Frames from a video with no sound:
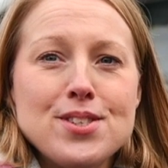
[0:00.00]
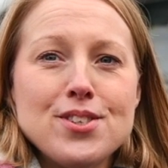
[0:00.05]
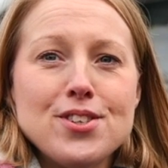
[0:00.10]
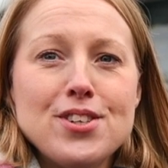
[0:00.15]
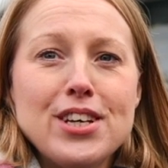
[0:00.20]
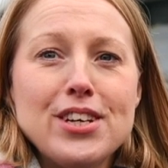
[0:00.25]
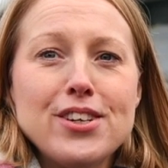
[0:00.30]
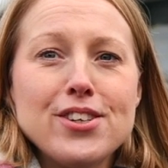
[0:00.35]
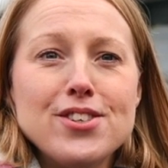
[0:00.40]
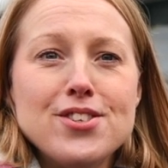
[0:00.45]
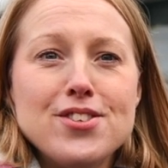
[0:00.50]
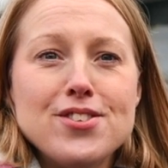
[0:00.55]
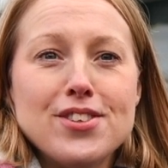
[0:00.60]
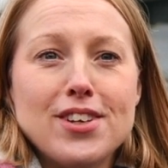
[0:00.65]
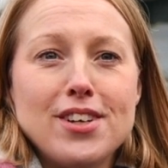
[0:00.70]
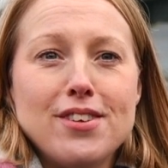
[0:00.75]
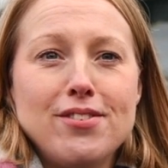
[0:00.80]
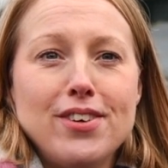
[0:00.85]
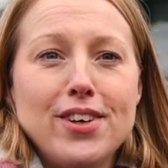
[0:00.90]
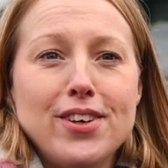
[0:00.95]
stunning
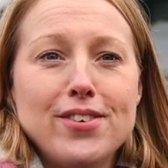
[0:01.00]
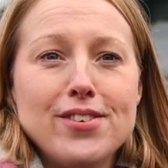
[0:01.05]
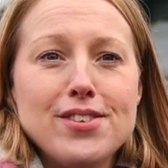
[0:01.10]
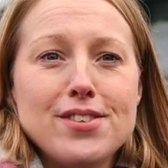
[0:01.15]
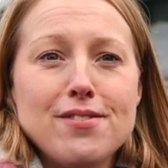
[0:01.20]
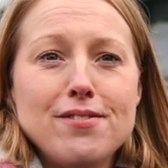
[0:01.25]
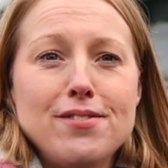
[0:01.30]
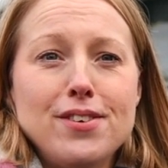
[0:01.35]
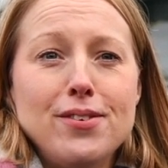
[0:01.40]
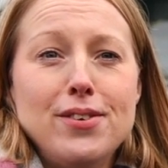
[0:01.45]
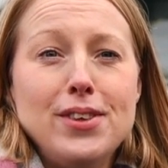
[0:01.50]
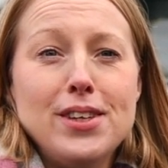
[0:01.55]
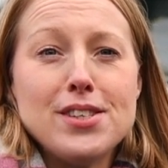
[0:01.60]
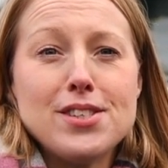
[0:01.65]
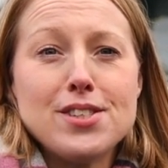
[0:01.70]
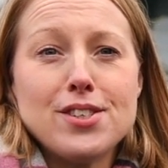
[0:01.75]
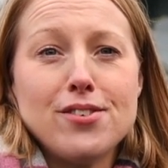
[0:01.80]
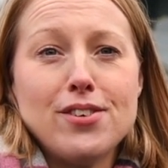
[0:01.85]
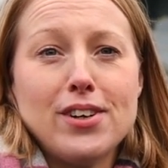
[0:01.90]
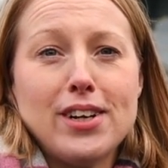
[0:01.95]
countryside views, viewing
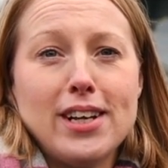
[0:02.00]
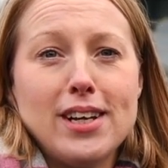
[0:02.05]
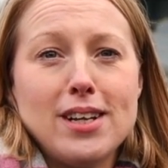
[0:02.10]
historic